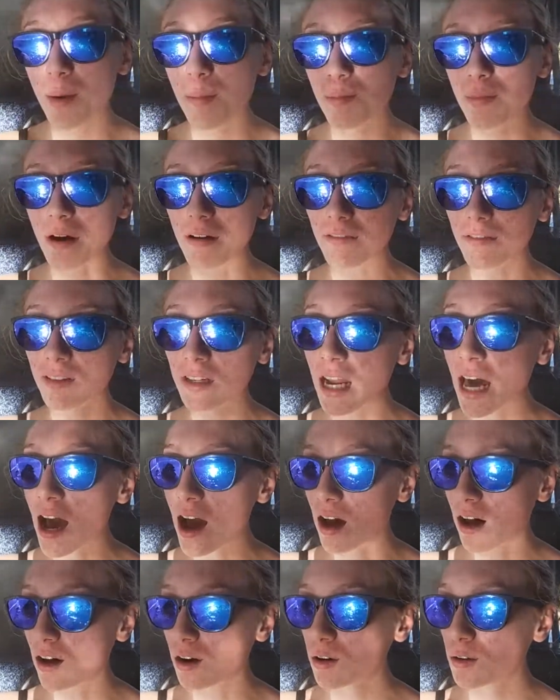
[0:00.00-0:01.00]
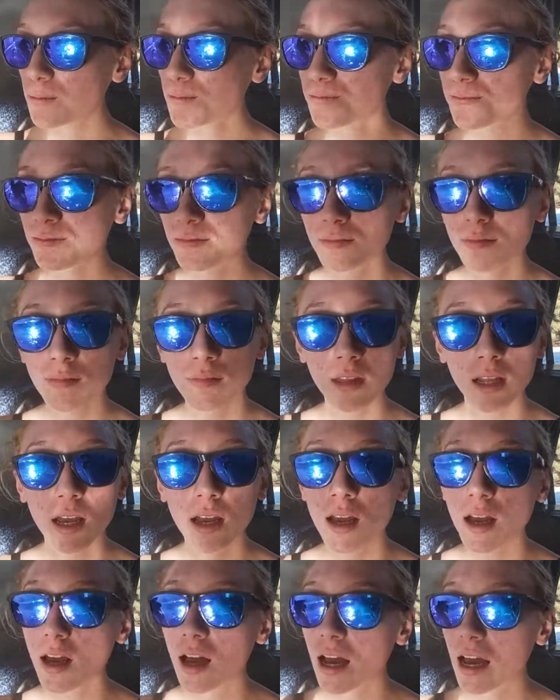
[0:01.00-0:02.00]
But for now,
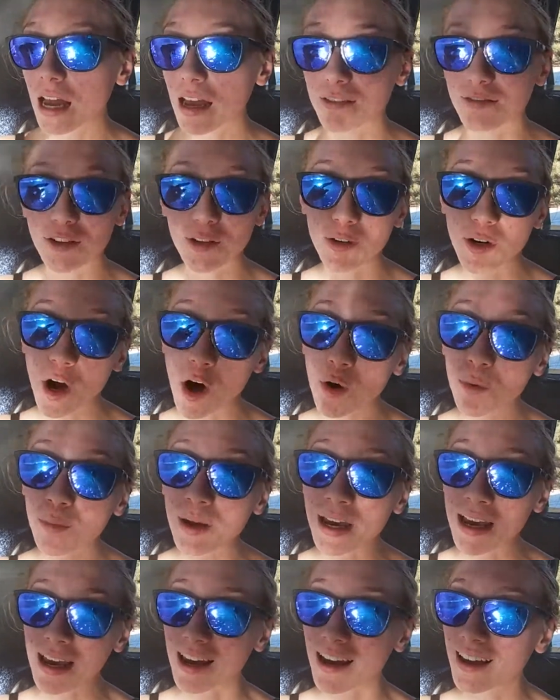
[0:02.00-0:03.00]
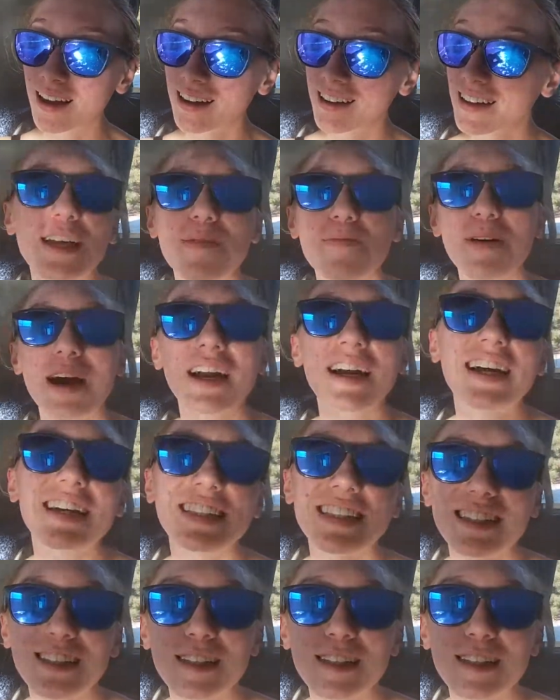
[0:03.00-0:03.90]
if you know me, you better hit the